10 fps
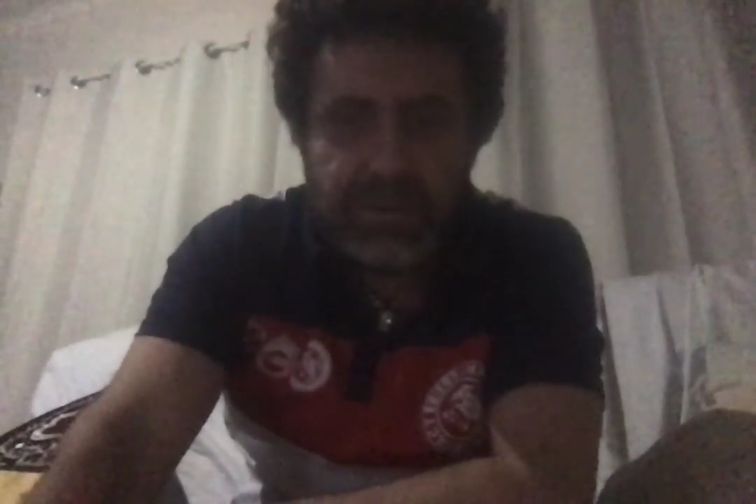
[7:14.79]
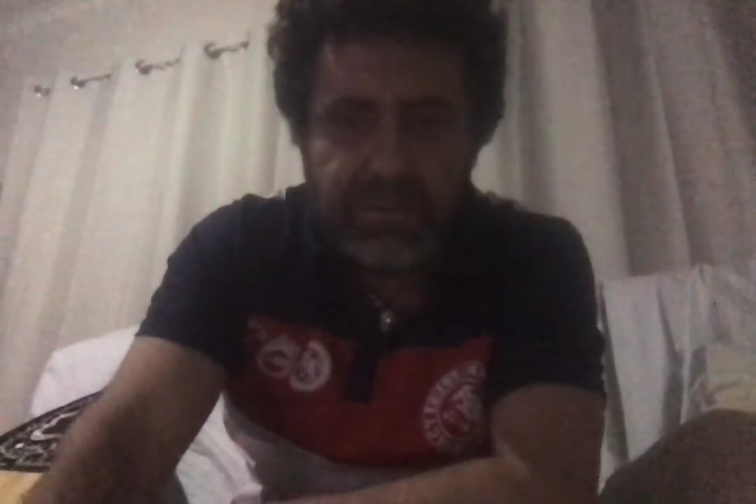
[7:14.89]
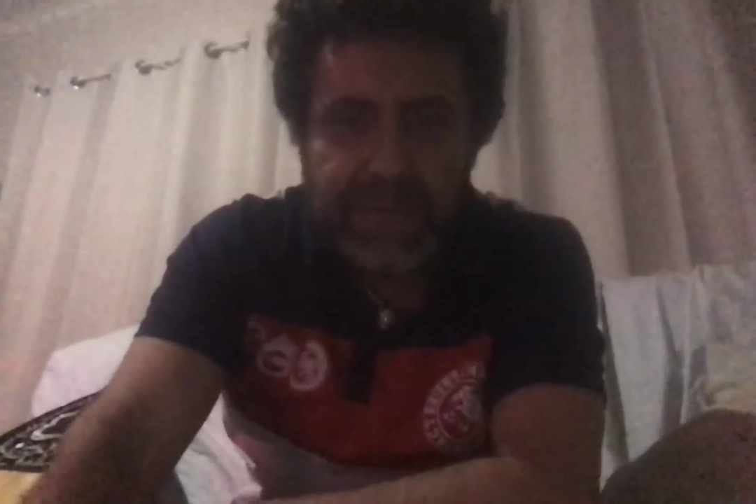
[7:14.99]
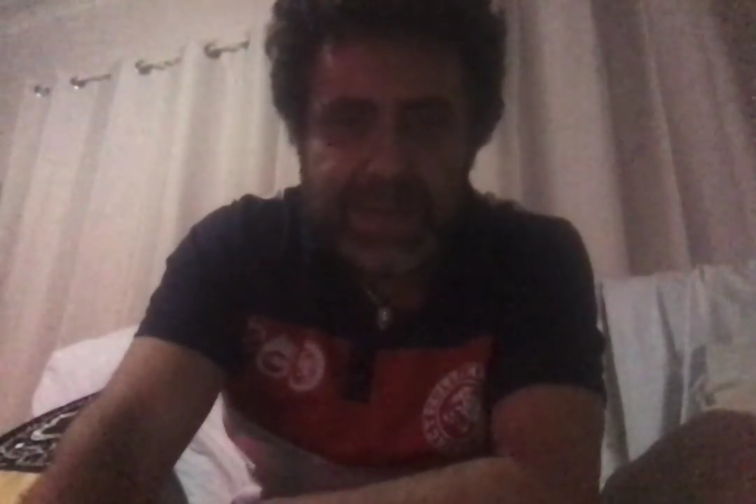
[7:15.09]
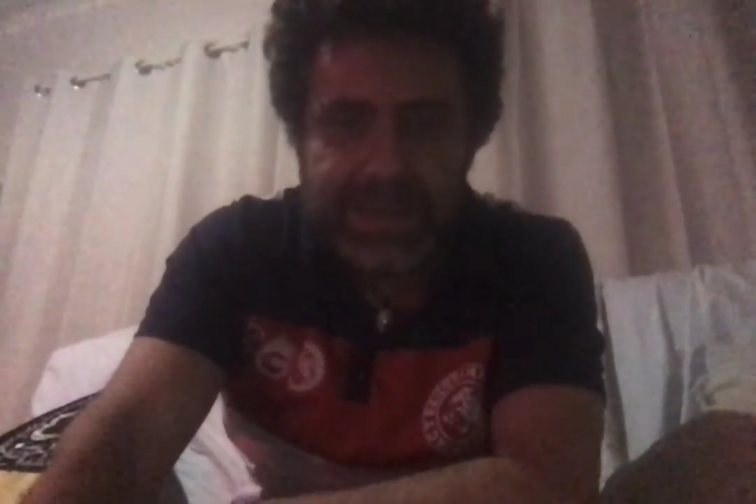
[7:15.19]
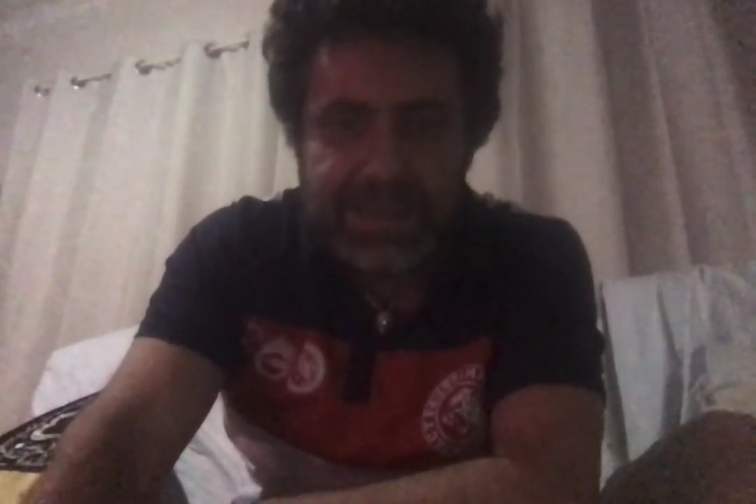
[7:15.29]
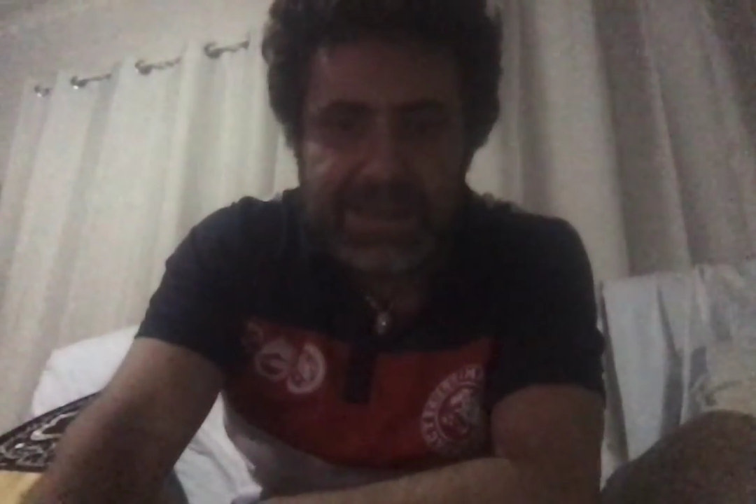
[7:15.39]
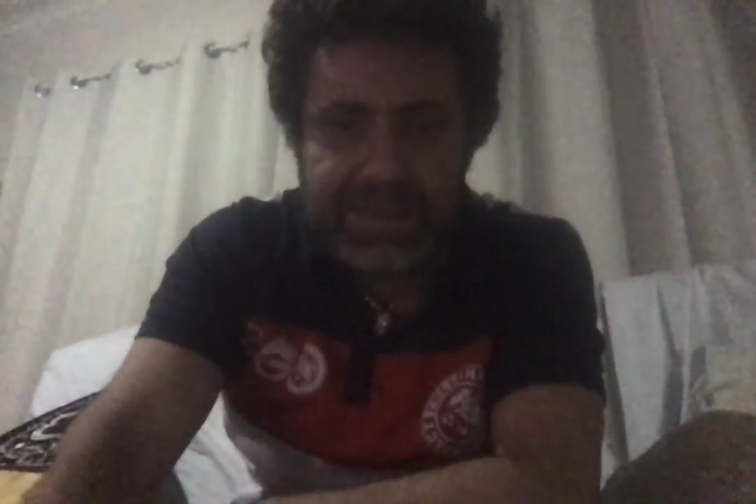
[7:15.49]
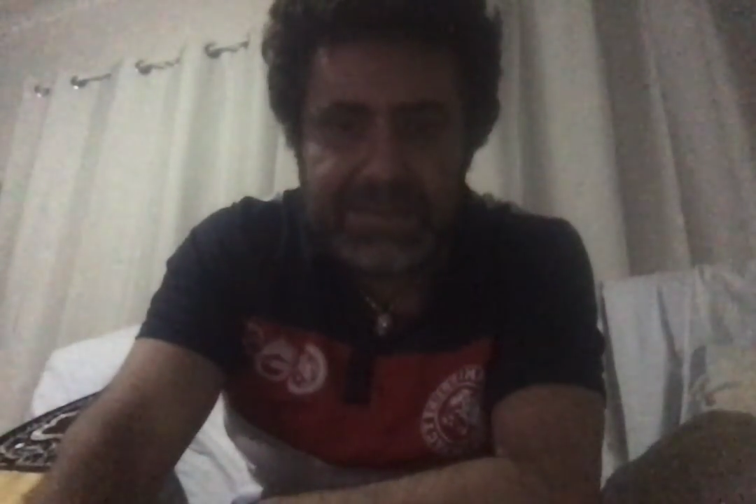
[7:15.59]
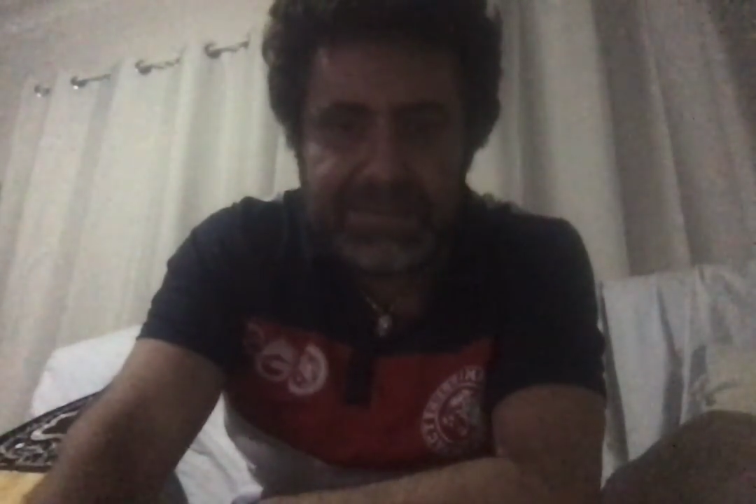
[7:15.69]

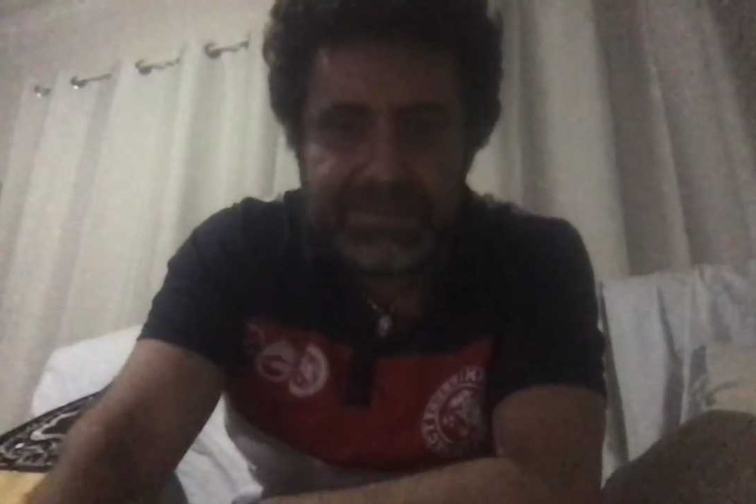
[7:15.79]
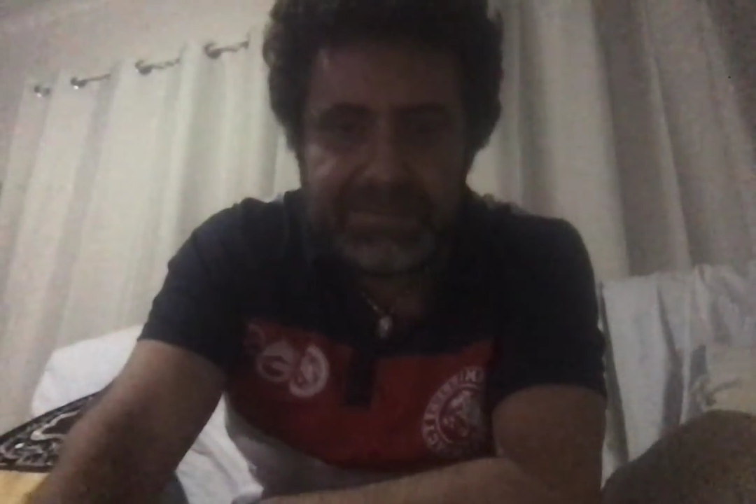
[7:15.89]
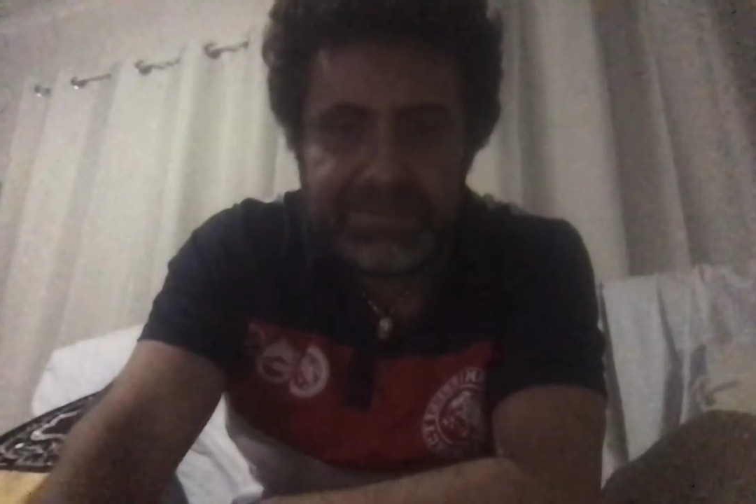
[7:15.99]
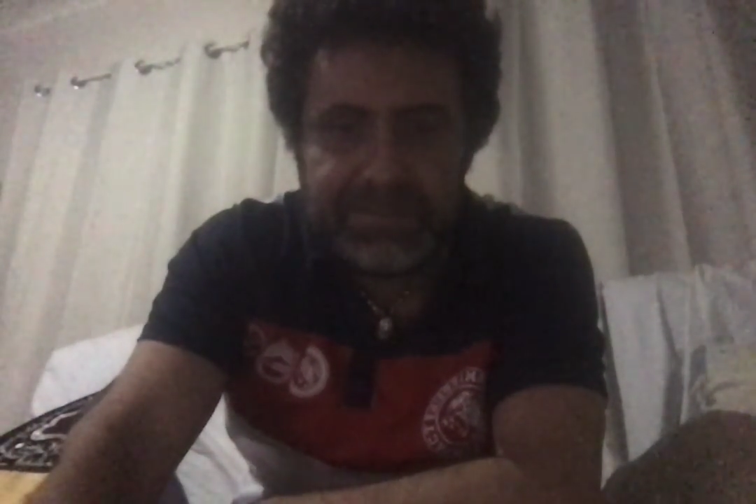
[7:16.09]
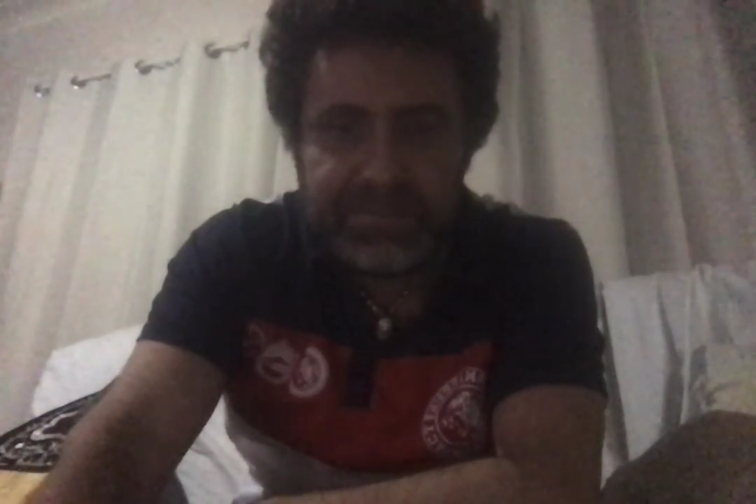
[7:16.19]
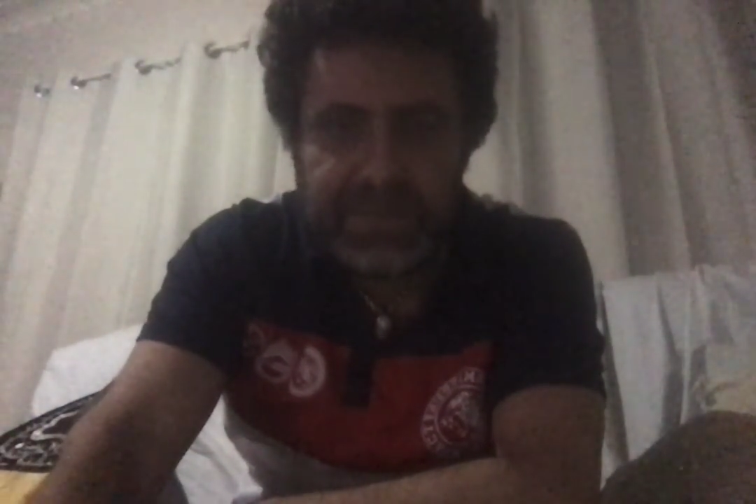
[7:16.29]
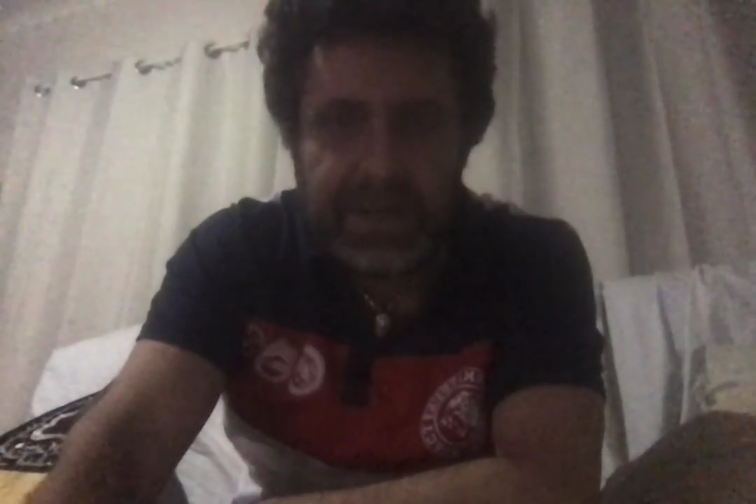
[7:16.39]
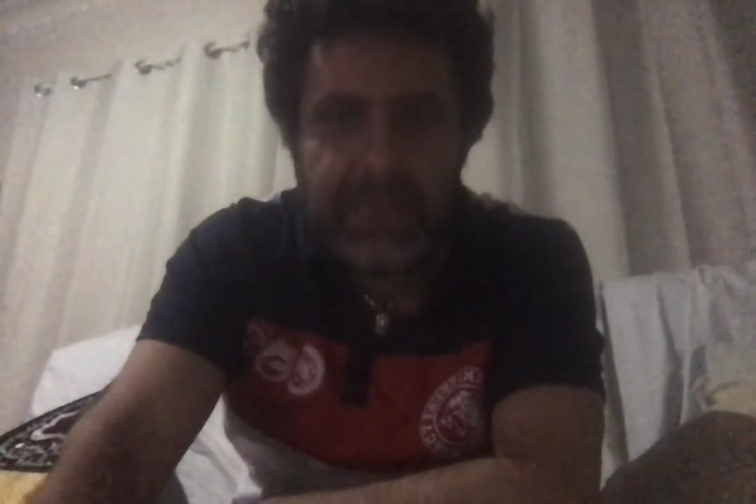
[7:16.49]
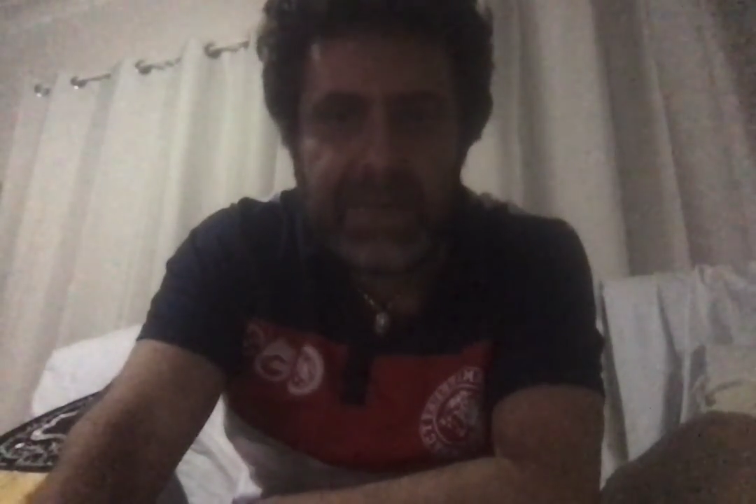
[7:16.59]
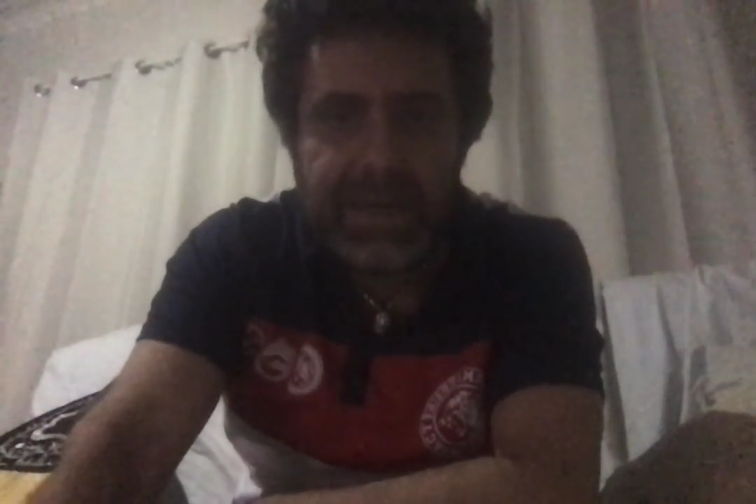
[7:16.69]
practicing, and I'll
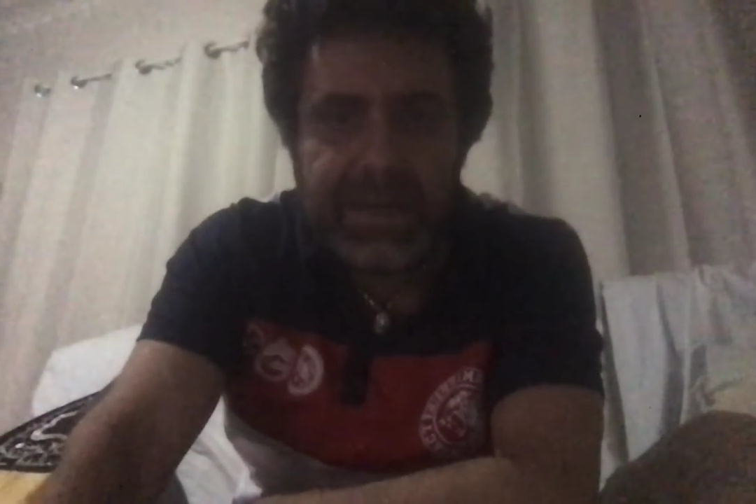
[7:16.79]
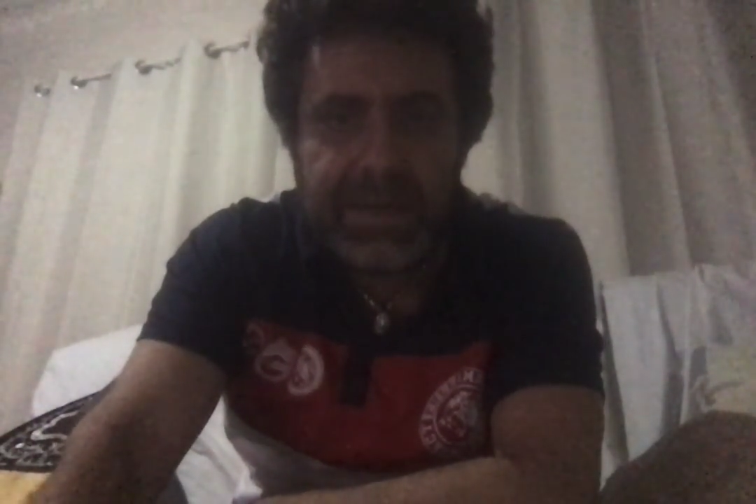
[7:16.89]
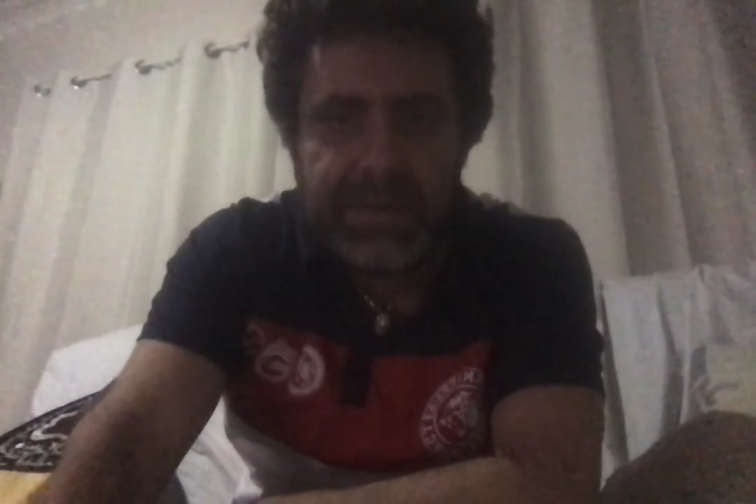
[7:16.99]
make another